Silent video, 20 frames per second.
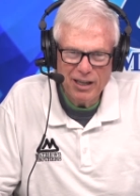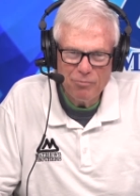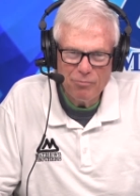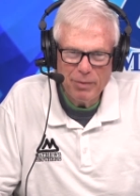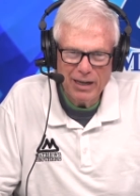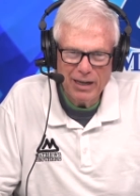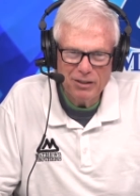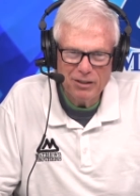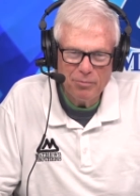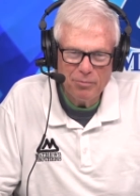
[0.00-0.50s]

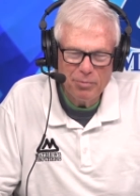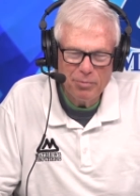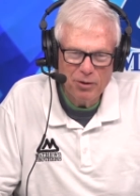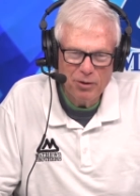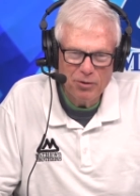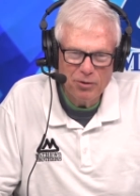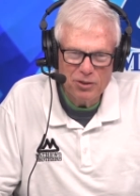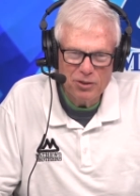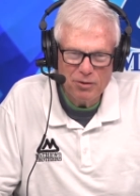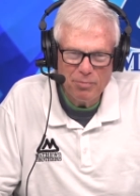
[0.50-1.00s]
back their
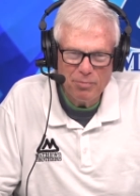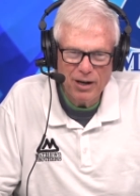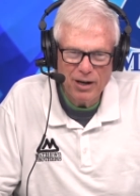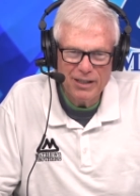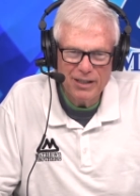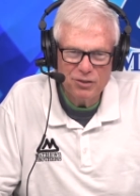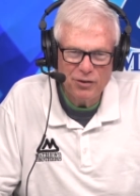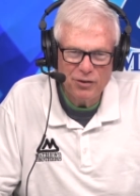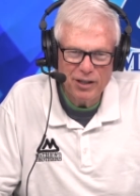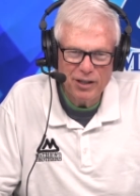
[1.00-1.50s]
Pulitzer
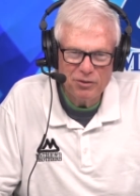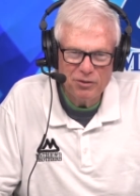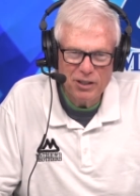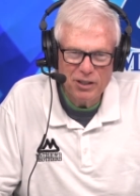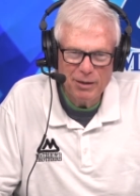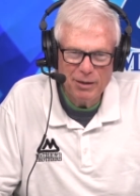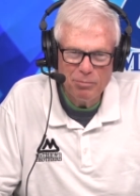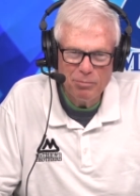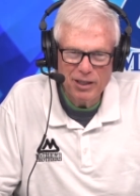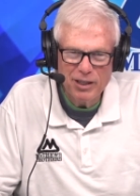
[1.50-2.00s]
Prize for their
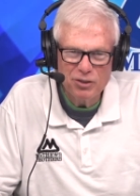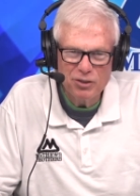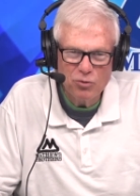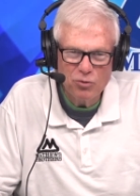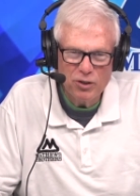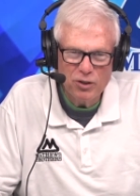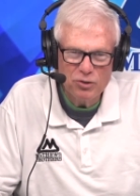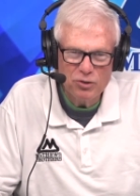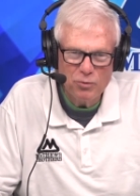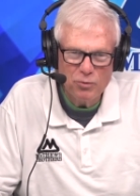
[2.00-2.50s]
deeply
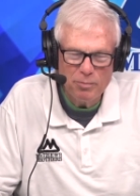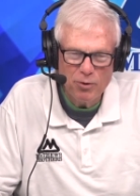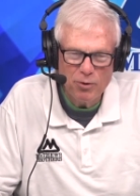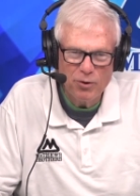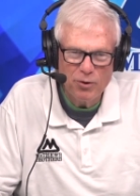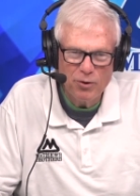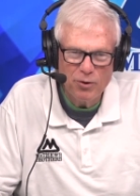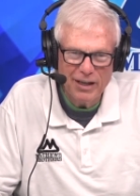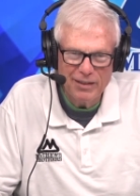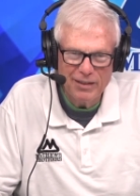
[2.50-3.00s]
sourced
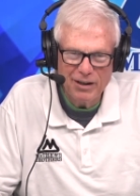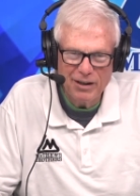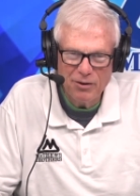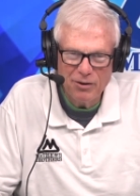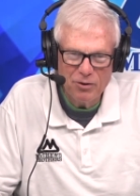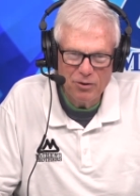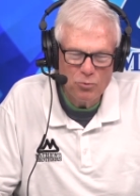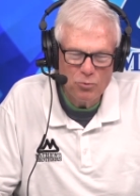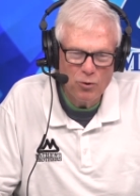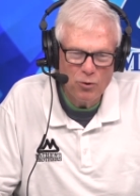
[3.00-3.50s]
reporting in their
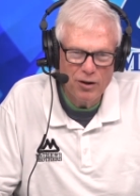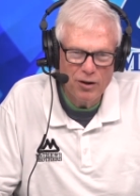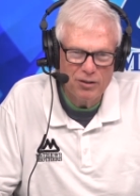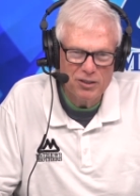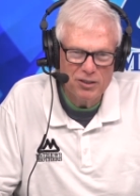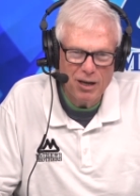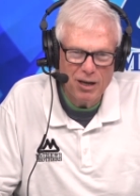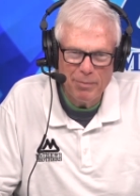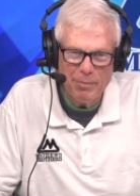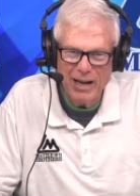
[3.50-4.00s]
own
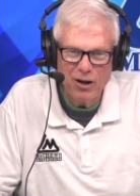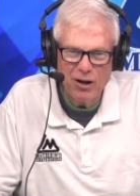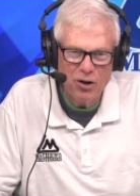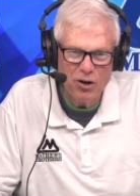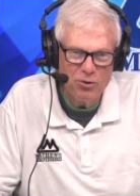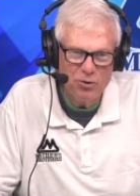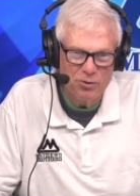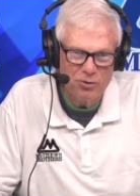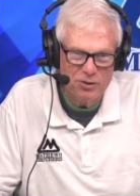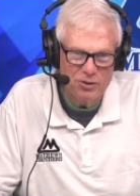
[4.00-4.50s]
words about a
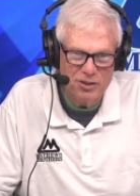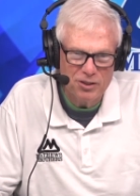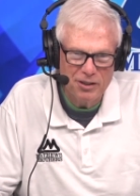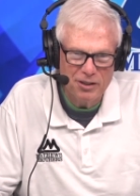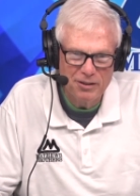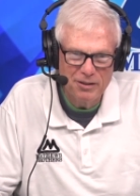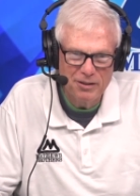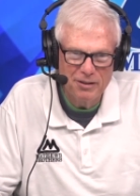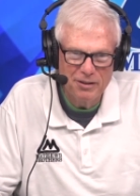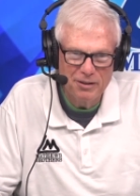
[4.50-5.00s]
hoax?
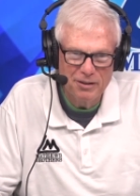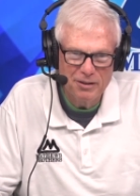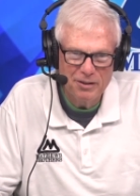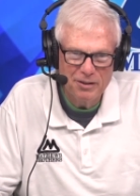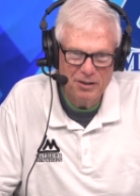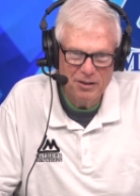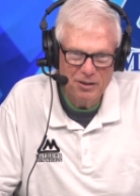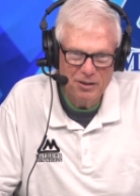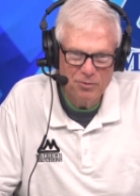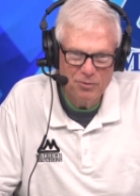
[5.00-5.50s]

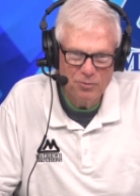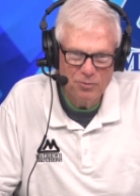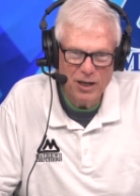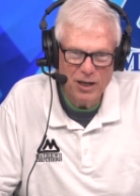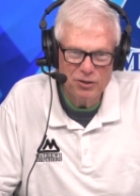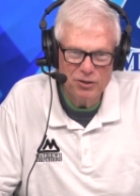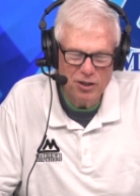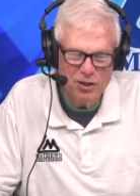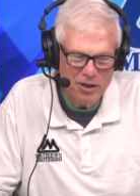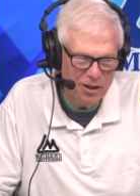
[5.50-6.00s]

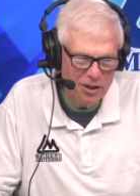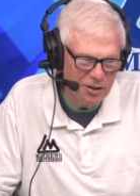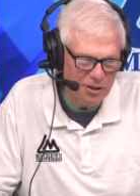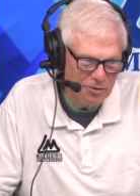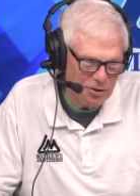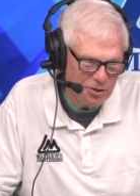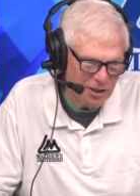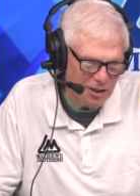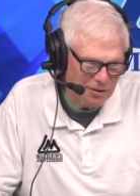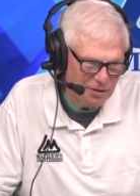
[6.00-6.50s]
Russian collusion.